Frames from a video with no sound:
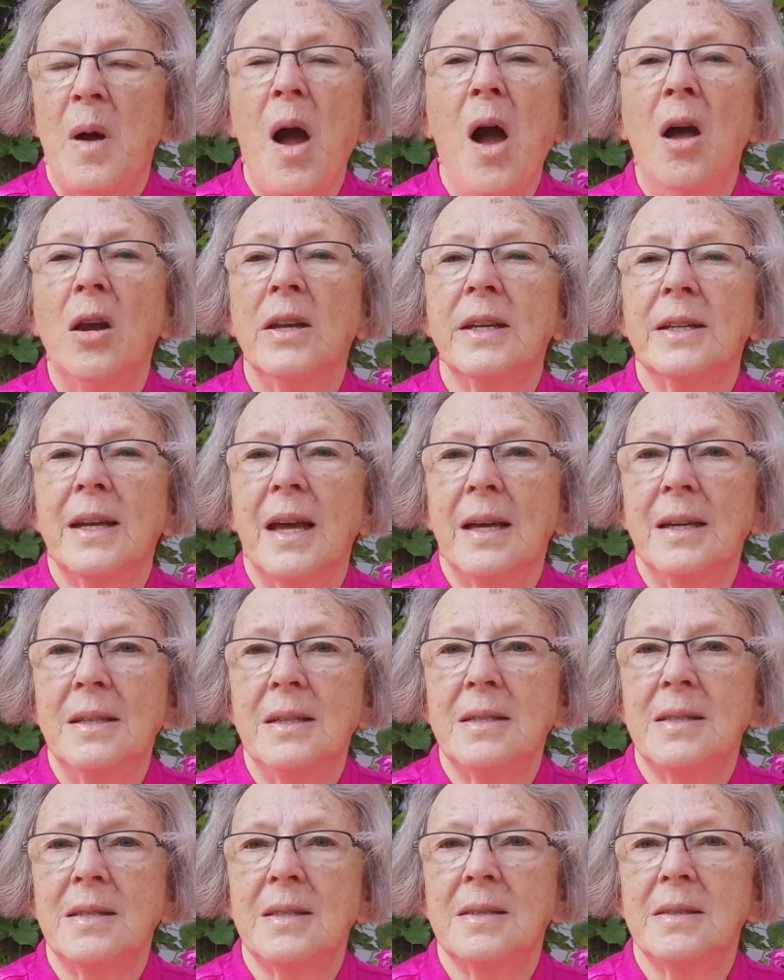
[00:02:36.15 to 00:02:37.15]

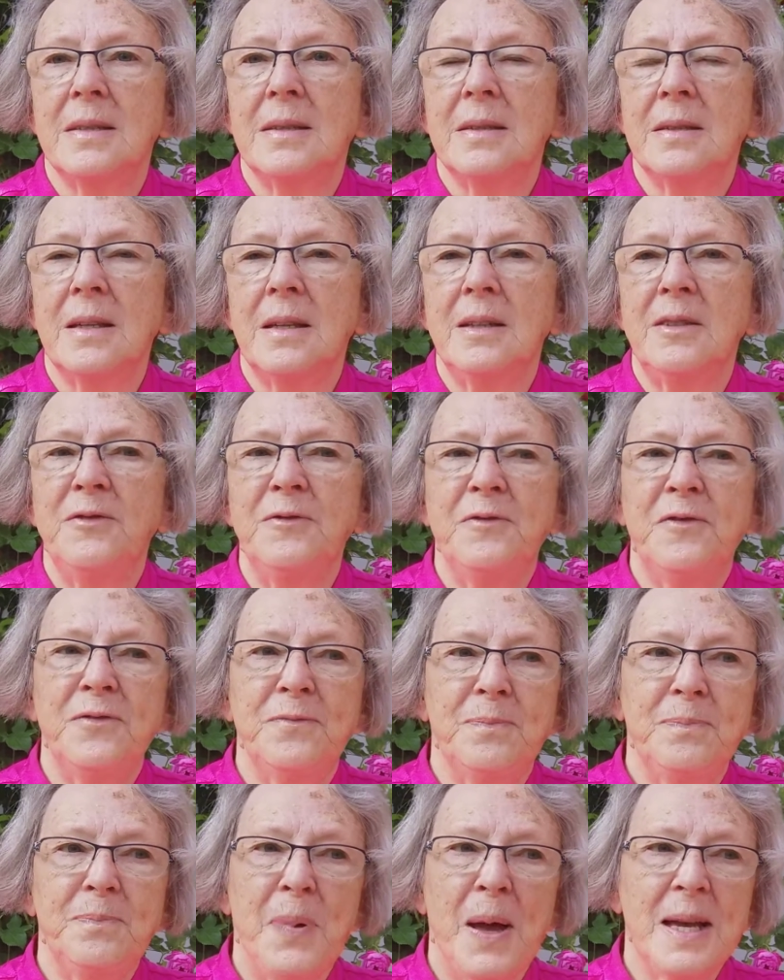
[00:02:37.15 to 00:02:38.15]
Holidays, they've
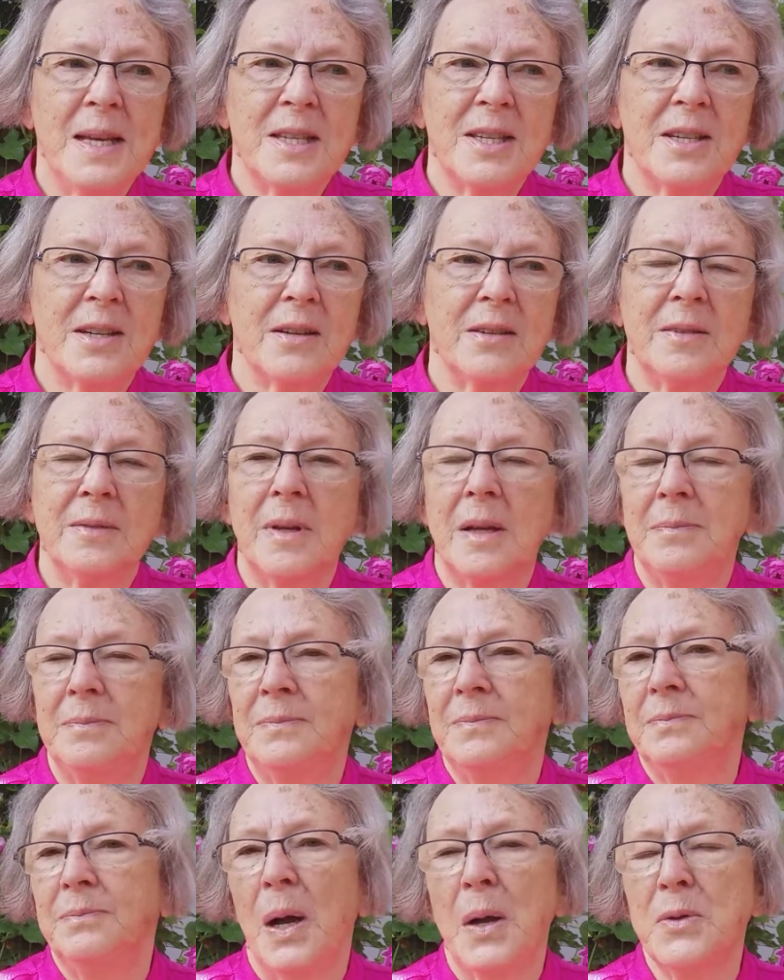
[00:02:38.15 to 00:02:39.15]
posted on
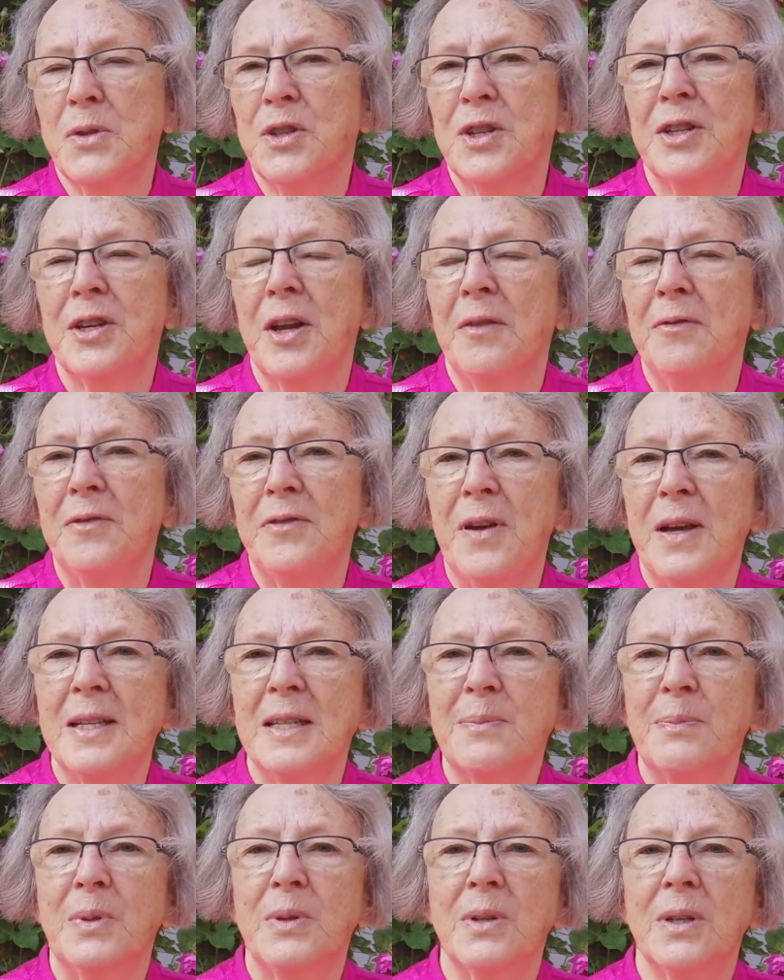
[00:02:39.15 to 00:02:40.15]

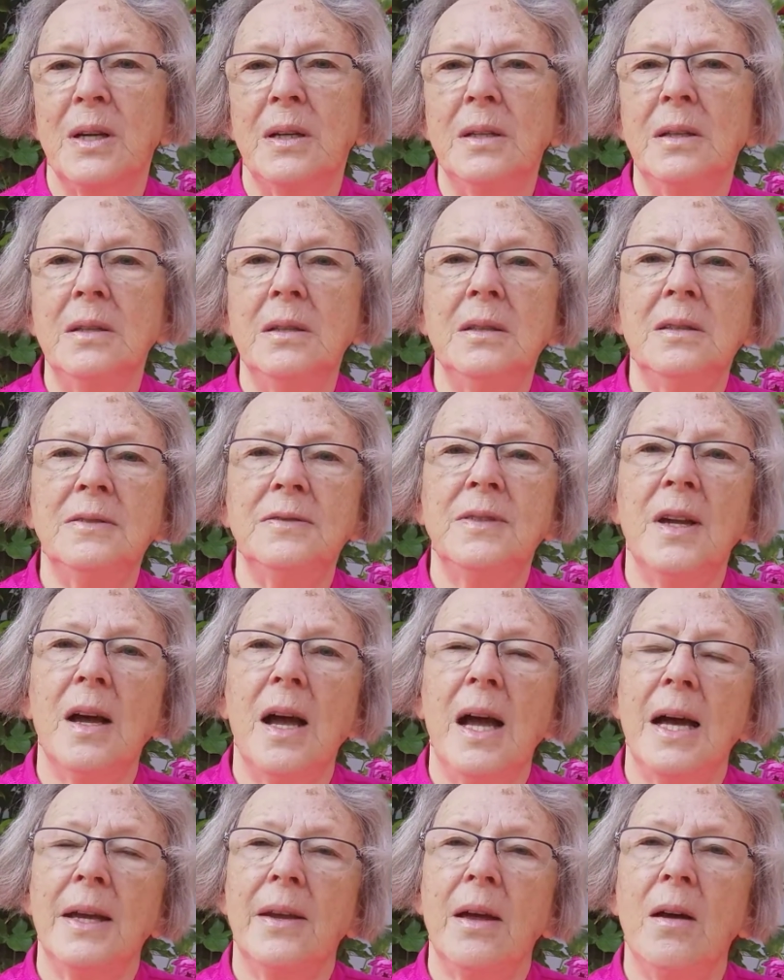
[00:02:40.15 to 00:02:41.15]
Facebook, "Oh, I've
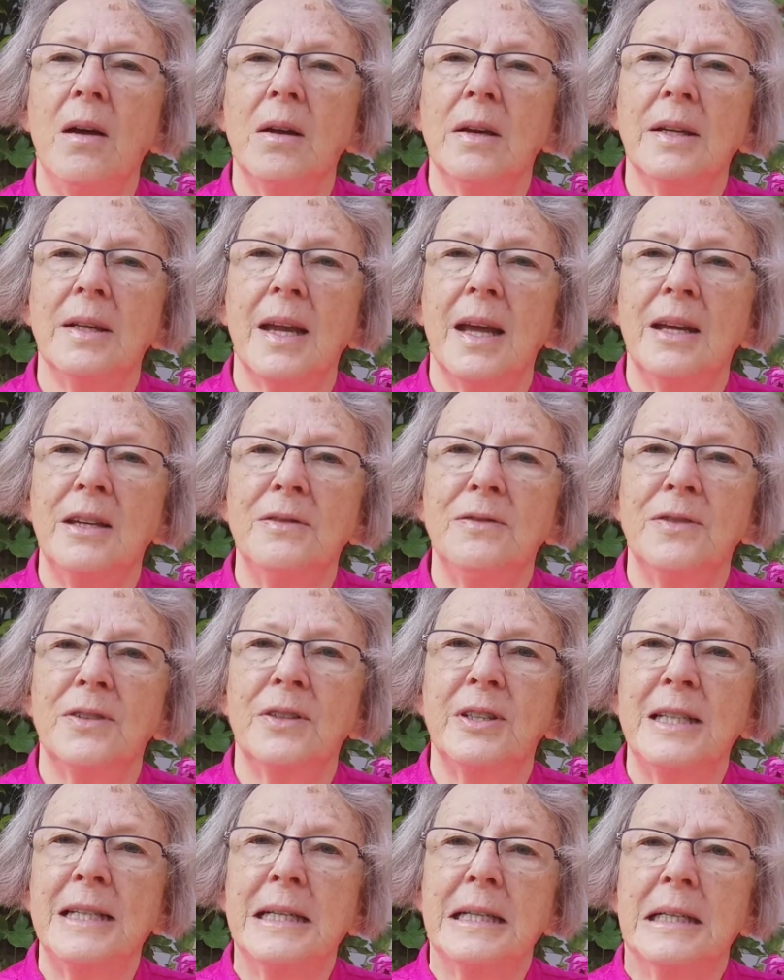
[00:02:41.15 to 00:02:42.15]
not had a holiday
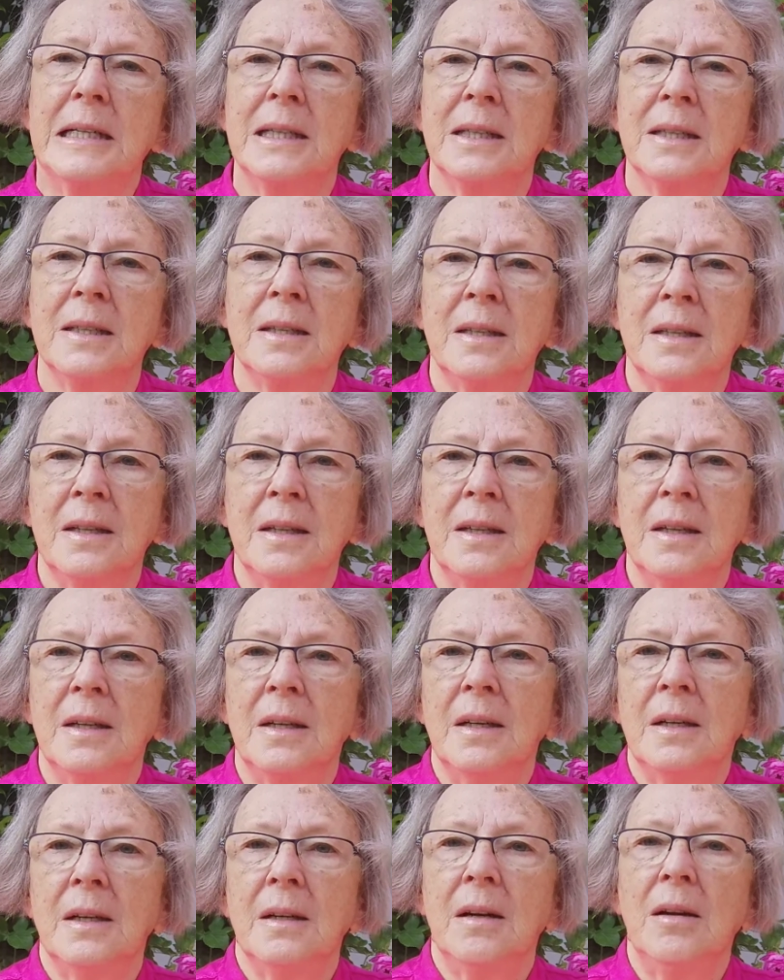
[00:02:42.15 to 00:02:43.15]
for a year."
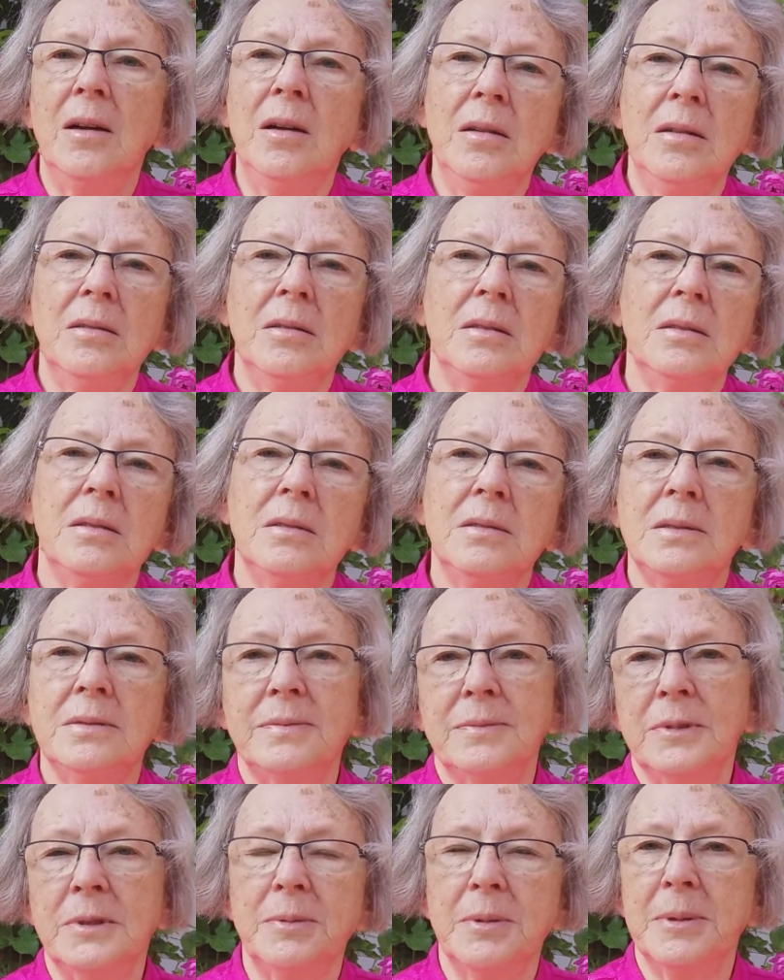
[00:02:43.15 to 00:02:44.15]

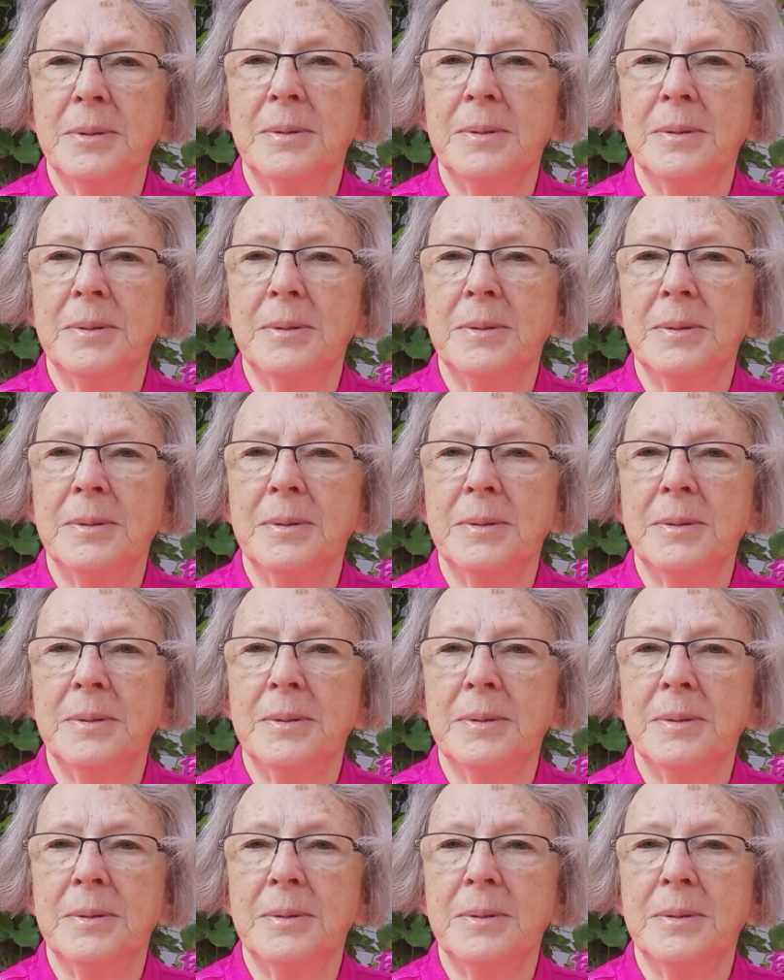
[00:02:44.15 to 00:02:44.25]
And